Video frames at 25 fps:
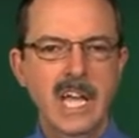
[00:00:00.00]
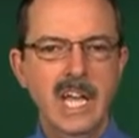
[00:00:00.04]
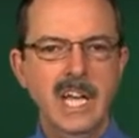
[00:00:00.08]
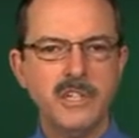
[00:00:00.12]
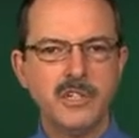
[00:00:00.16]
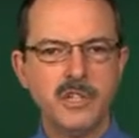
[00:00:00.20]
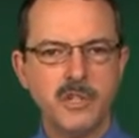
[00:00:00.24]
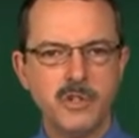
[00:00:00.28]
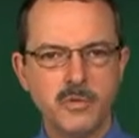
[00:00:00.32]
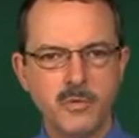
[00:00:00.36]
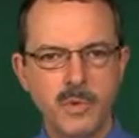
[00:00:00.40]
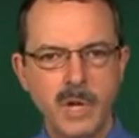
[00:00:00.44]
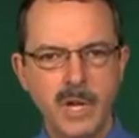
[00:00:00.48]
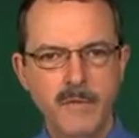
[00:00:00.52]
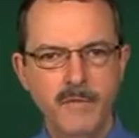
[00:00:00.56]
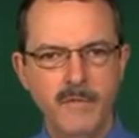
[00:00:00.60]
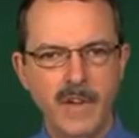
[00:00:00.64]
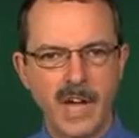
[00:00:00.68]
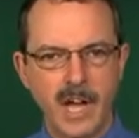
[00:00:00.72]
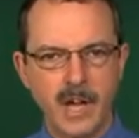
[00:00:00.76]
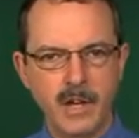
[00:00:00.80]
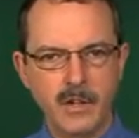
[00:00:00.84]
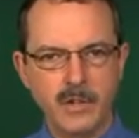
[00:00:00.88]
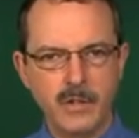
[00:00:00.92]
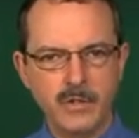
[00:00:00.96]
is extreme
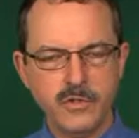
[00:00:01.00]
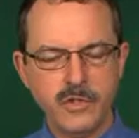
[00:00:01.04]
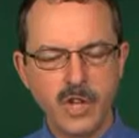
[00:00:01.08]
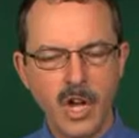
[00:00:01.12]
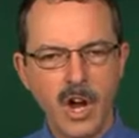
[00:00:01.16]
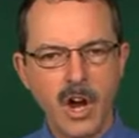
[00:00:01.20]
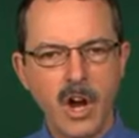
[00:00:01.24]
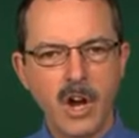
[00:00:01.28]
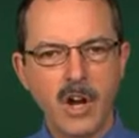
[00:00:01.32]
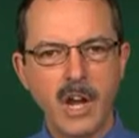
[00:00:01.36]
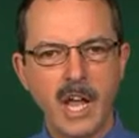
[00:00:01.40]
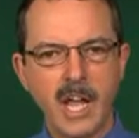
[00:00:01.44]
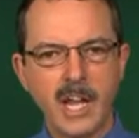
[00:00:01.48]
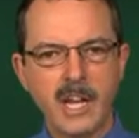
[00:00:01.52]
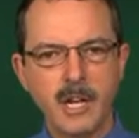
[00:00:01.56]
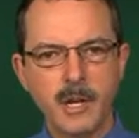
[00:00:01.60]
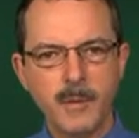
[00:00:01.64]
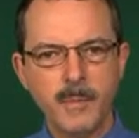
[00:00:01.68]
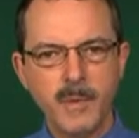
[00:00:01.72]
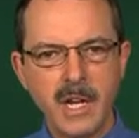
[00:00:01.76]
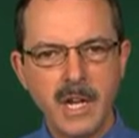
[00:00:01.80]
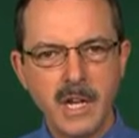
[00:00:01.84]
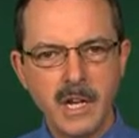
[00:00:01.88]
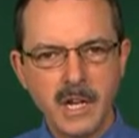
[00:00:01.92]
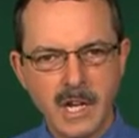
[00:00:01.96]
values are likely to
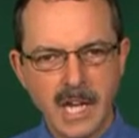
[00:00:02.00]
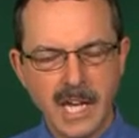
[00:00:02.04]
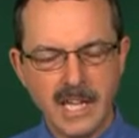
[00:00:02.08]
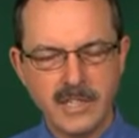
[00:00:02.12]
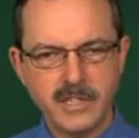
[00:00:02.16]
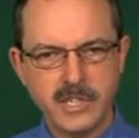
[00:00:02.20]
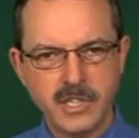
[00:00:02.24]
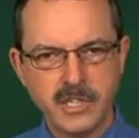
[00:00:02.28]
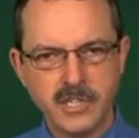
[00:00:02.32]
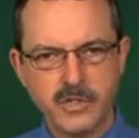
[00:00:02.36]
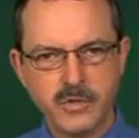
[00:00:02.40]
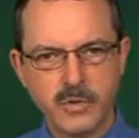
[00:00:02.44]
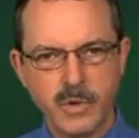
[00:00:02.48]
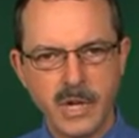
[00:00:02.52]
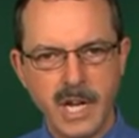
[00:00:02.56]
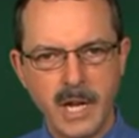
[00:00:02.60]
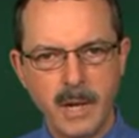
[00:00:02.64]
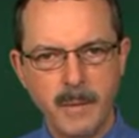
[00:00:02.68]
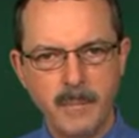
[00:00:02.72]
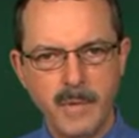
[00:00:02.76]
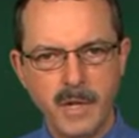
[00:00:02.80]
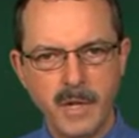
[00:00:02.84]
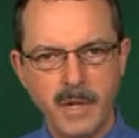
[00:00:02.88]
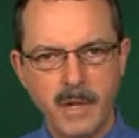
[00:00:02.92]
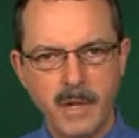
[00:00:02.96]
be less extreme.